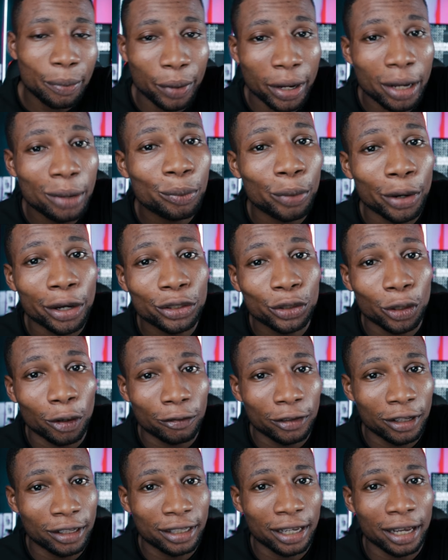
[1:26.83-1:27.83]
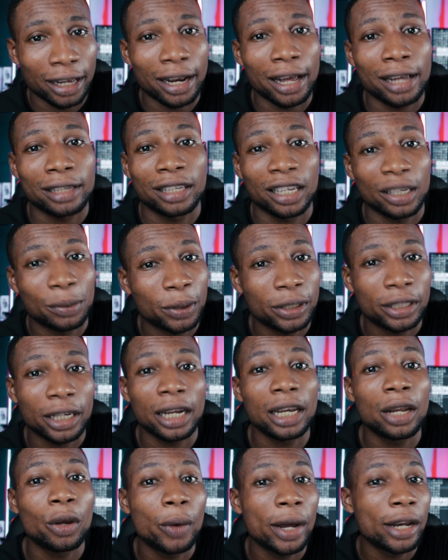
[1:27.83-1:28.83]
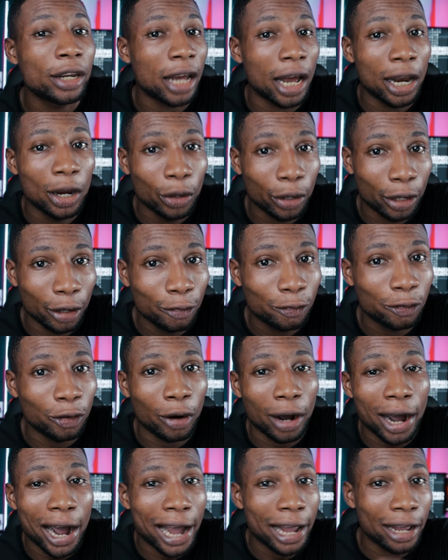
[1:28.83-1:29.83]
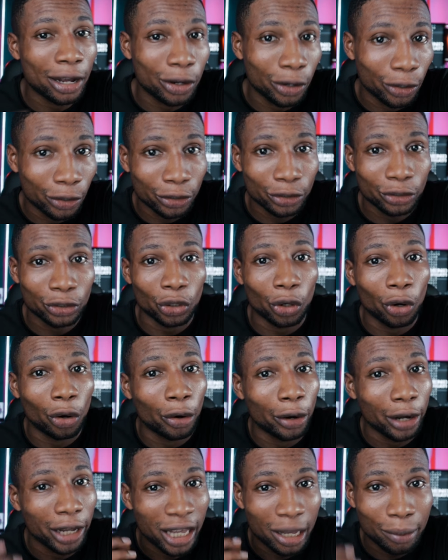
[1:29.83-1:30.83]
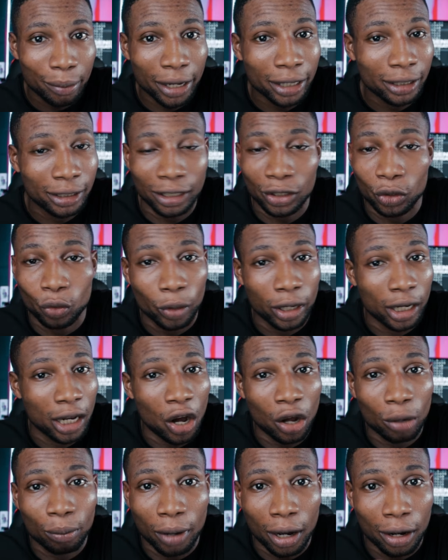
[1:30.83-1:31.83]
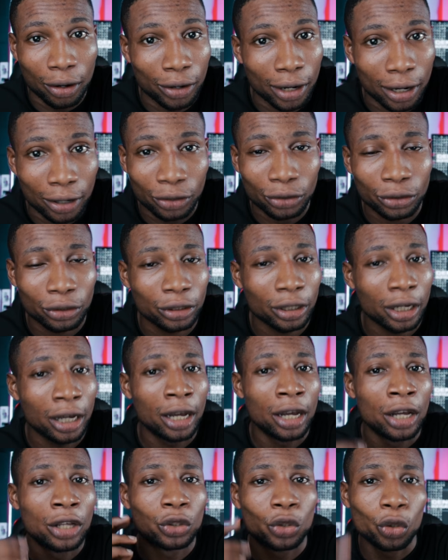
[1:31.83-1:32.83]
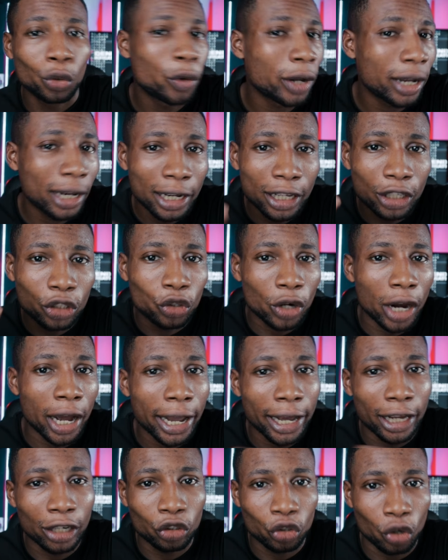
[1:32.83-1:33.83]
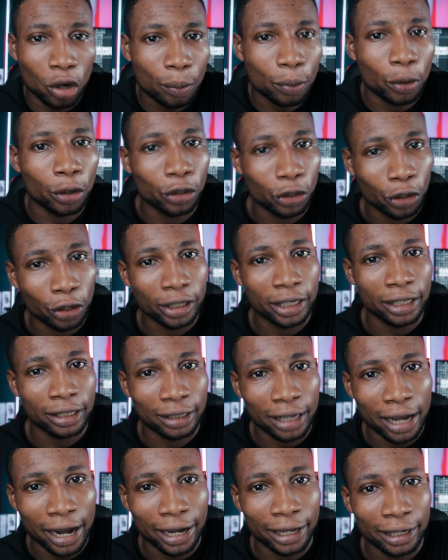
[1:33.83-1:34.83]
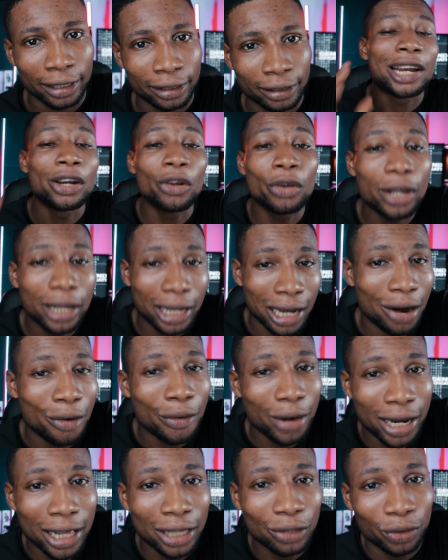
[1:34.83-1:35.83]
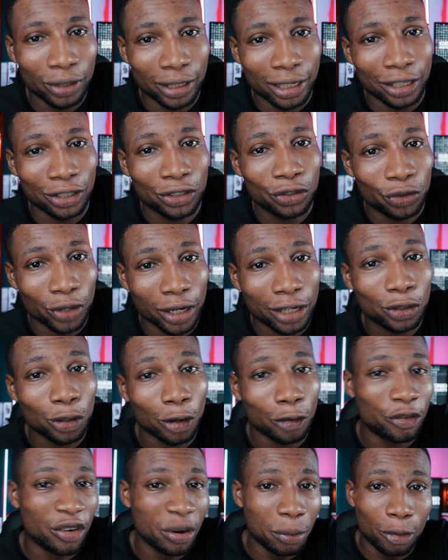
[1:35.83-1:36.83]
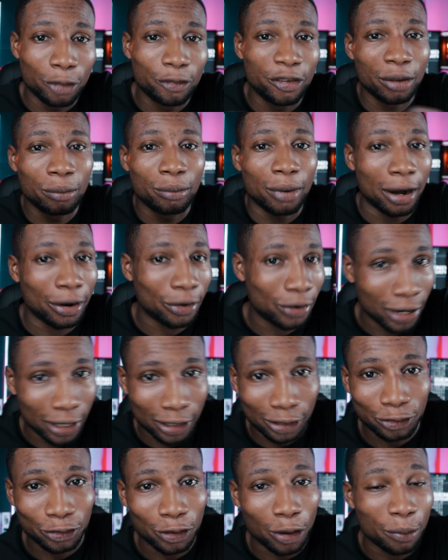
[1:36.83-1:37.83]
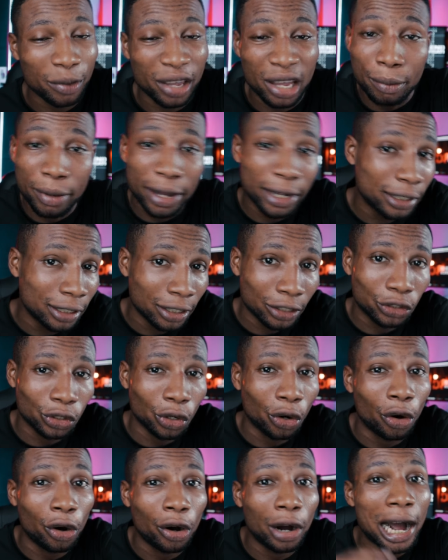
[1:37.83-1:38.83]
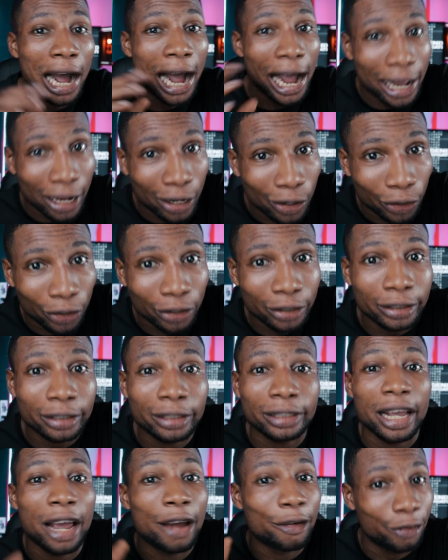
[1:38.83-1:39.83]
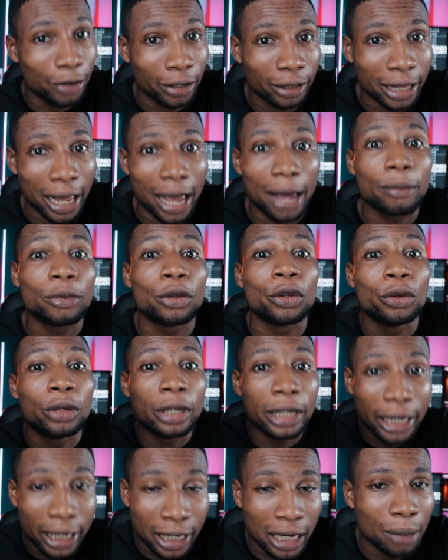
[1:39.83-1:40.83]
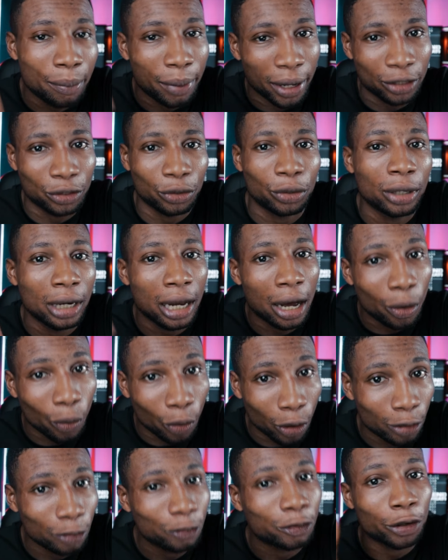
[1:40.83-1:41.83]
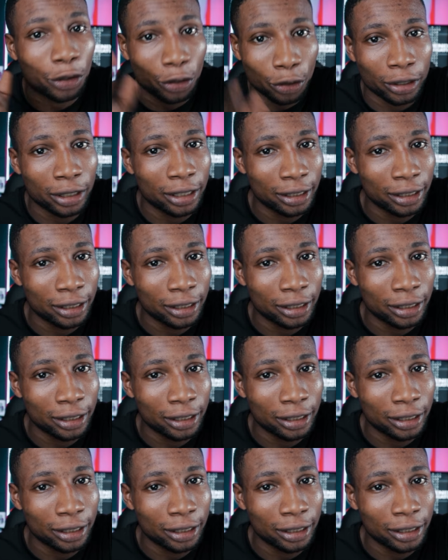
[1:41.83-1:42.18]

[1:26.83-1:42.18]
the pain points of designers, especially when you are looking for icons or images without backgrounds to quickly drag and drop on your design. I know you can relate with the stress of removing backgrounds from images or icons every time you need a particular one for your